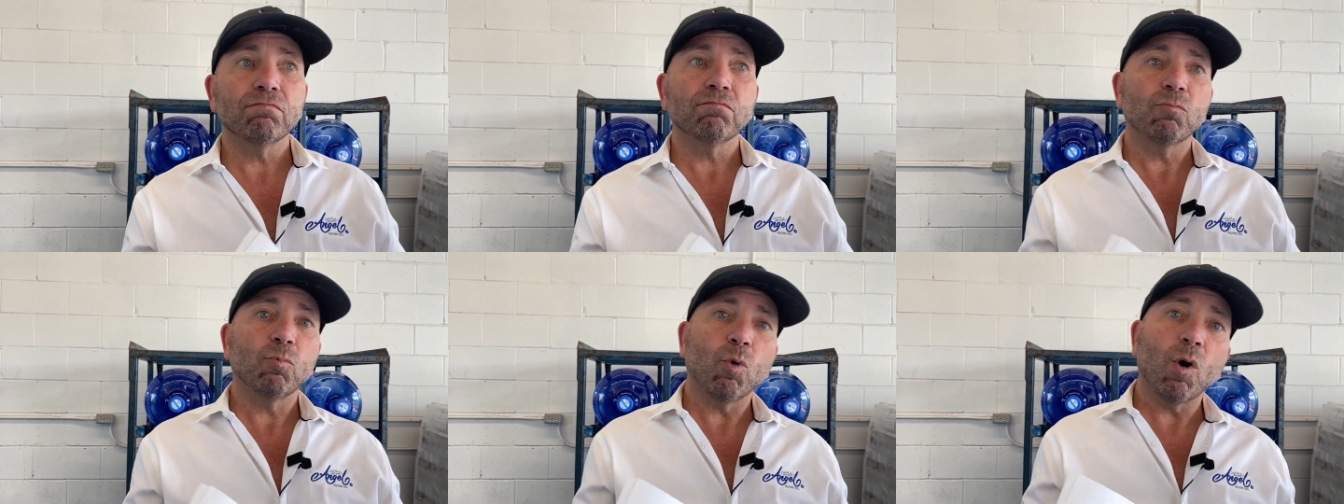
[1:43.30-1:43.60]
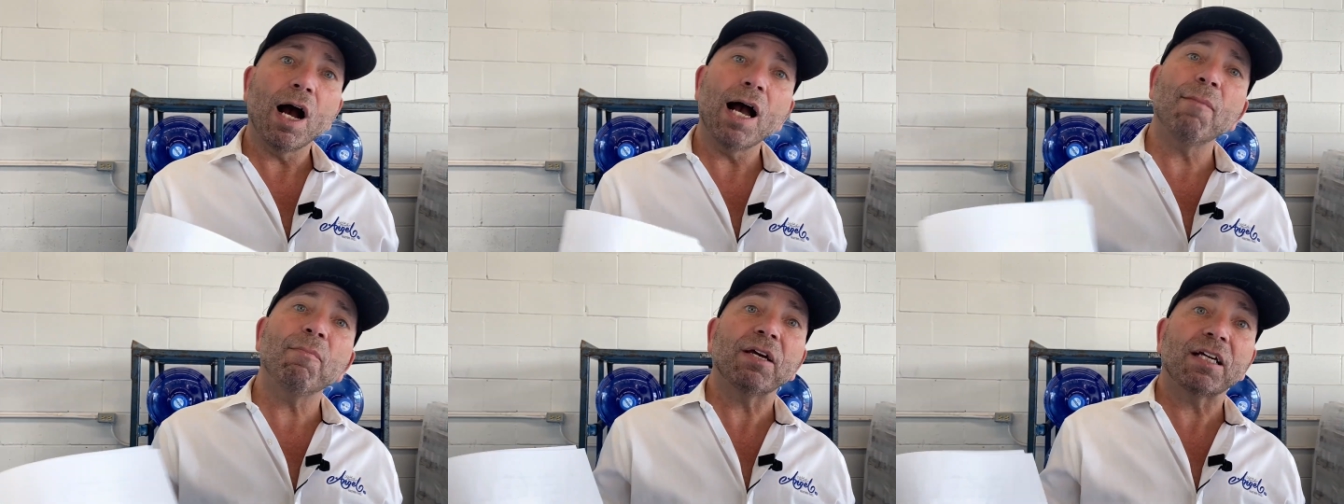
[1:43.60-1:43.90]

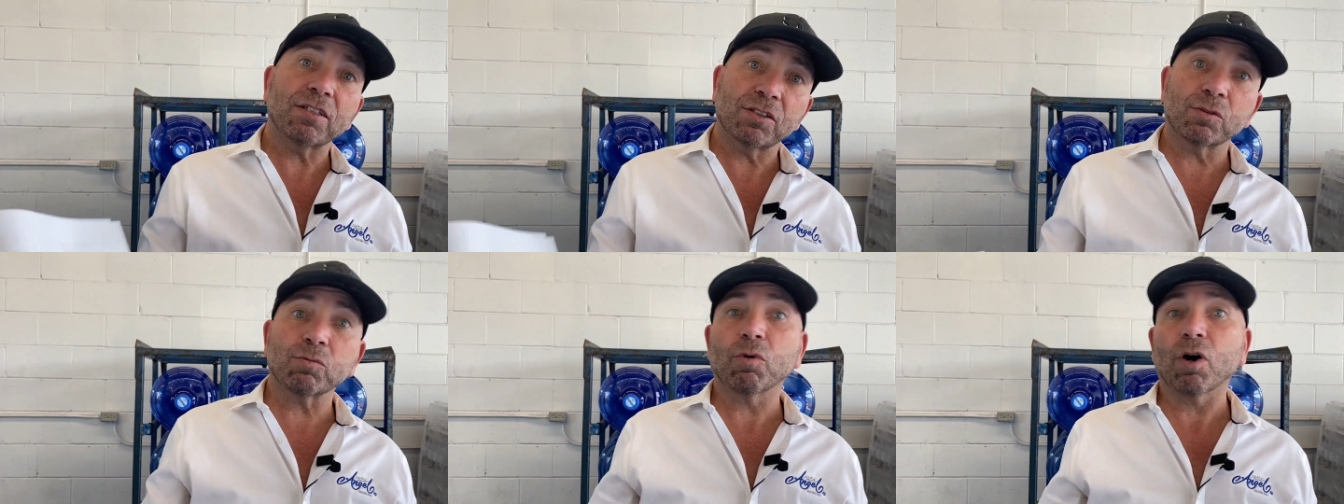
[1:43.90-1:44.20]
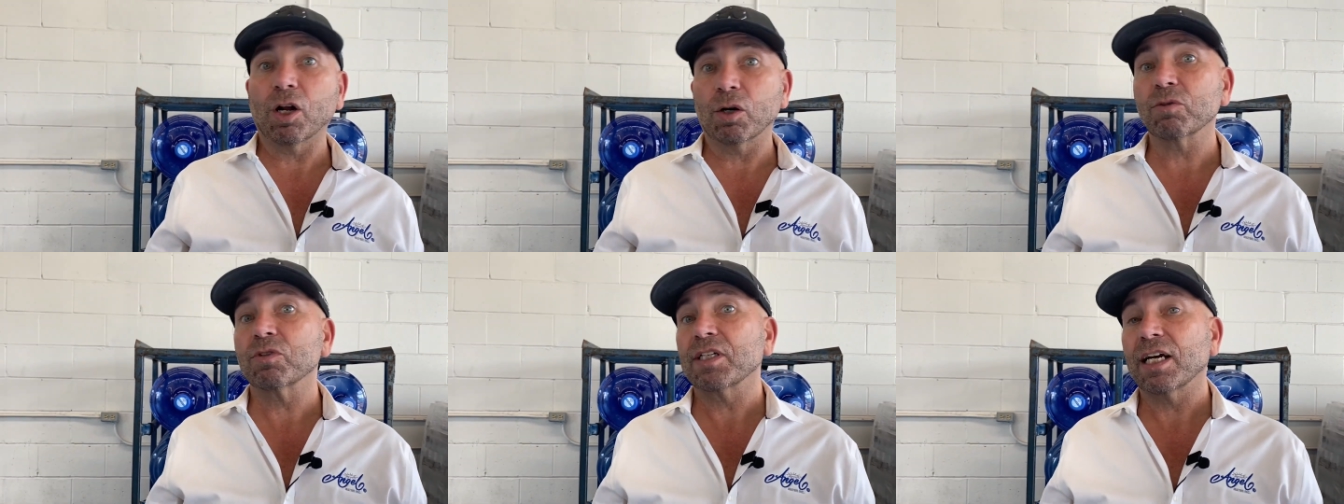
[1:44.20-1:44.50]
Why? Because the
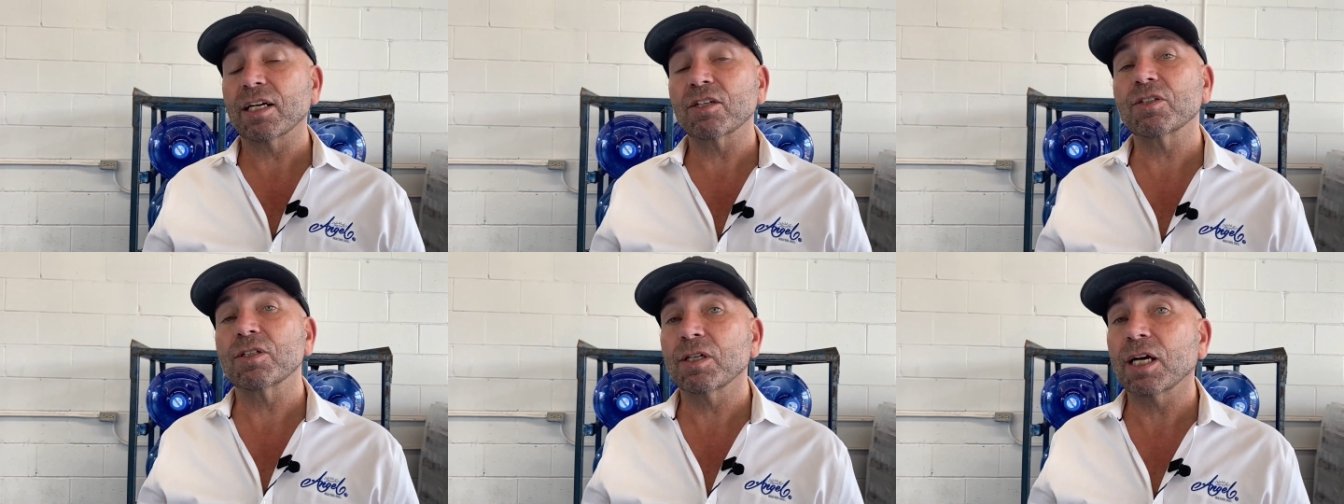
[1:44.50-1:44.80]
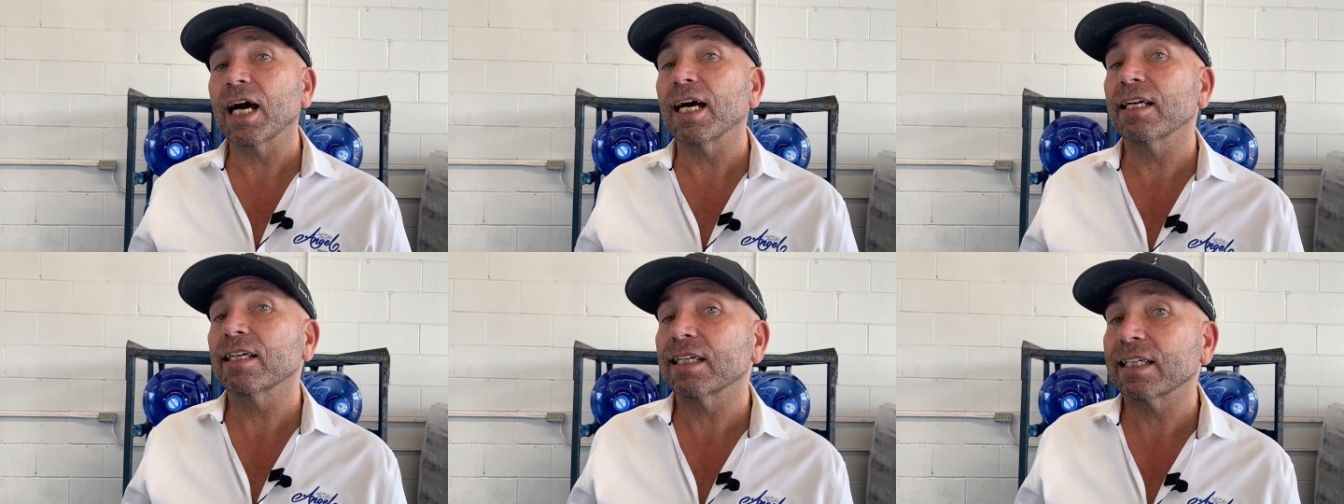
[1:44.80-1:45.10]
water was actually
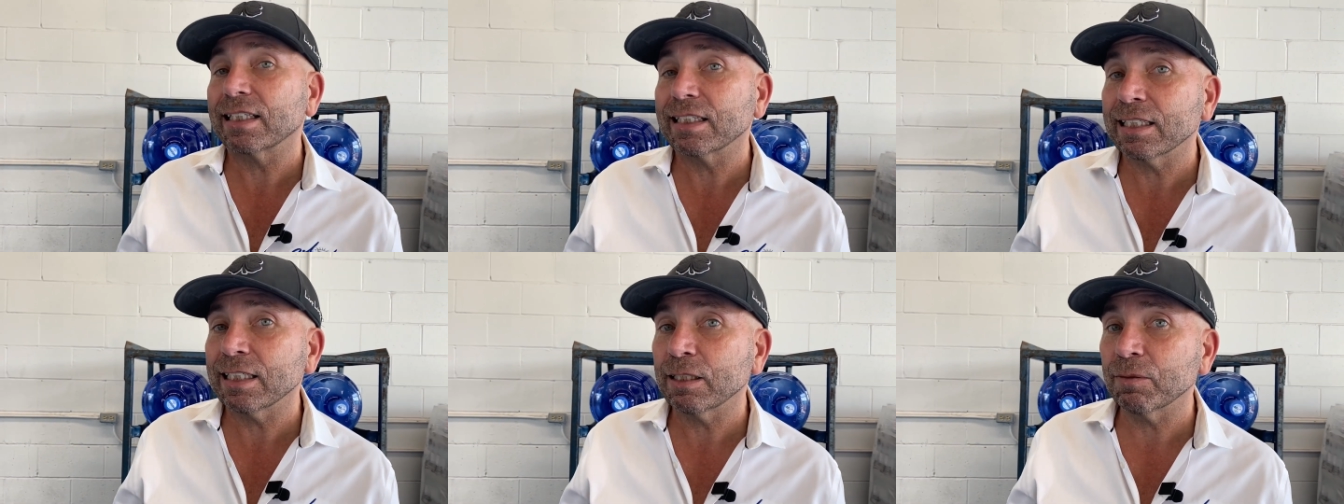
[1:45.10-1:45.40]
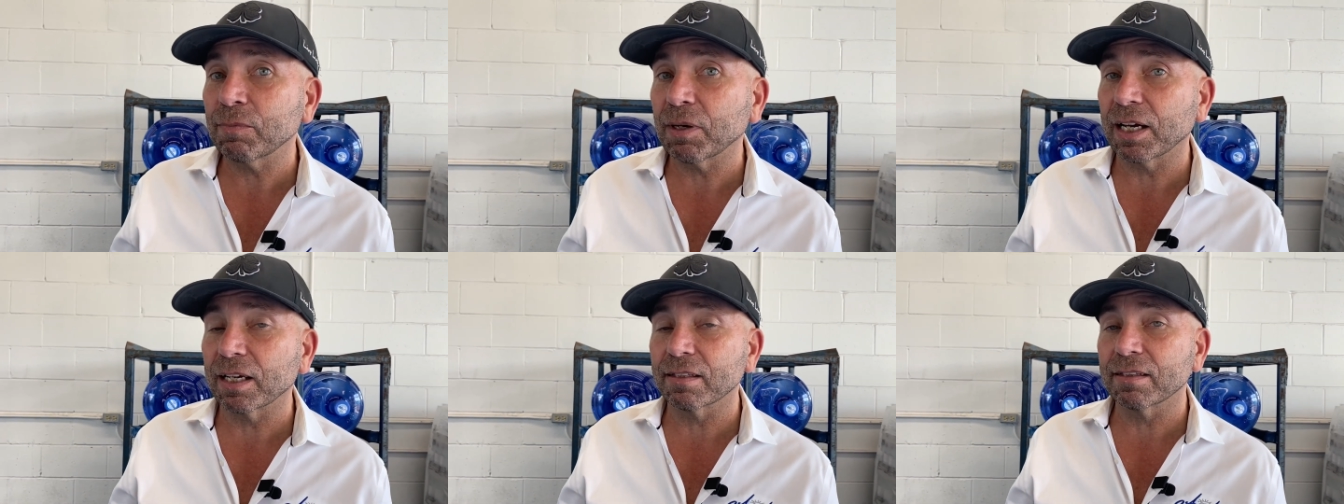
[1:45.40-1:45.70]
kind of clean
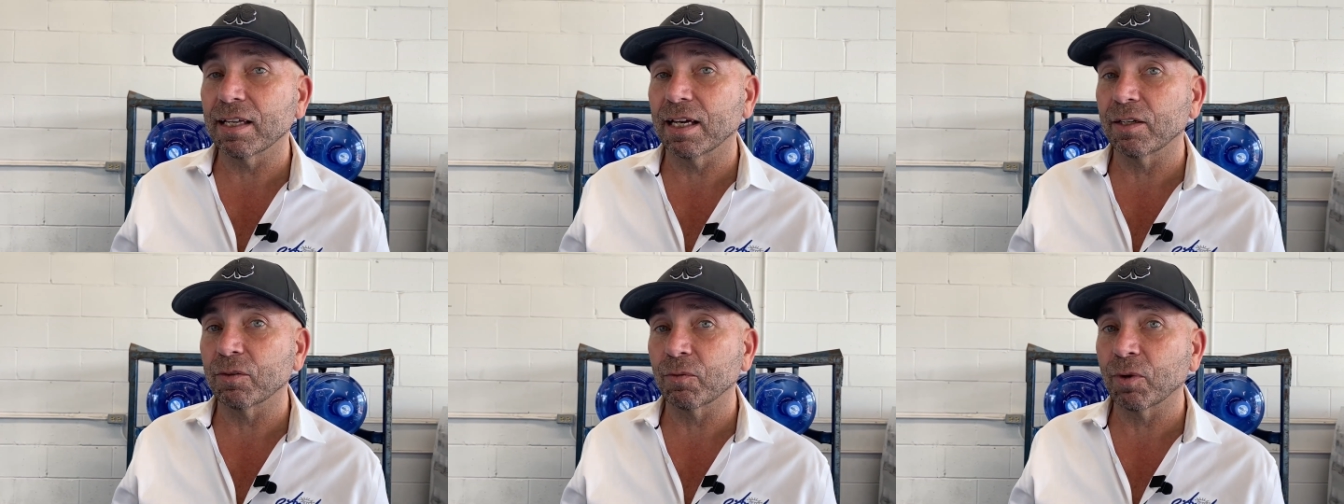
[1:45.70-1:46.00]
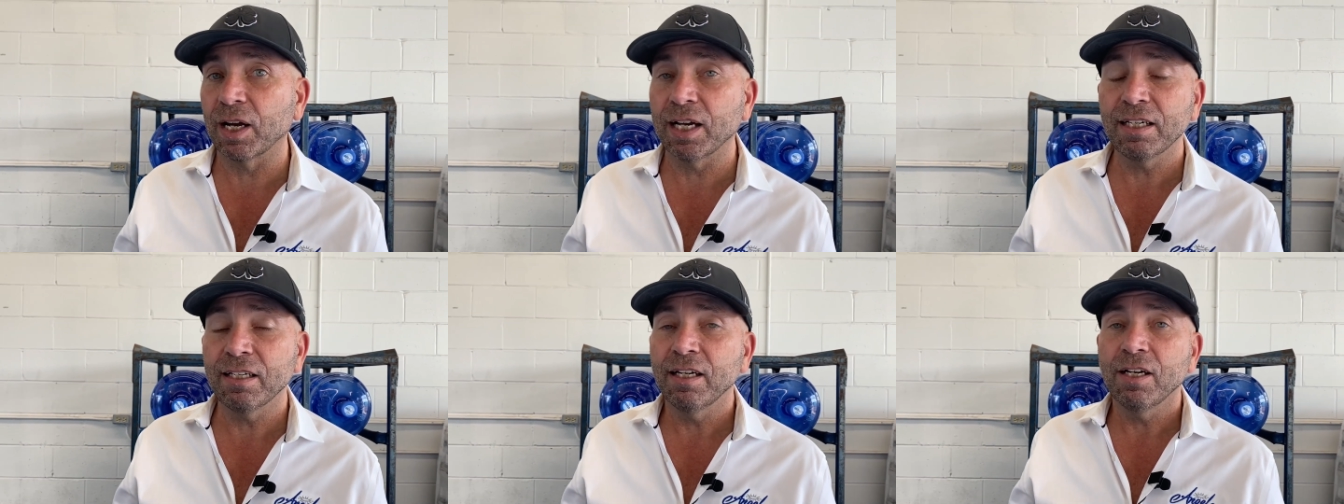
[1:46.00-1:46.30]
back then,
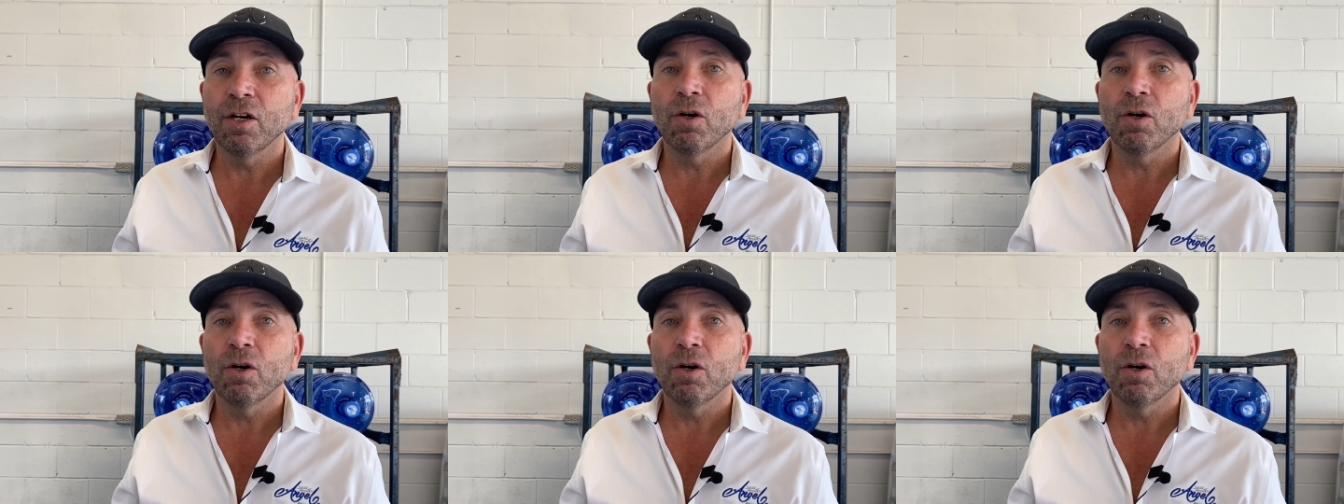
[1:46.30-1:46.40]
right?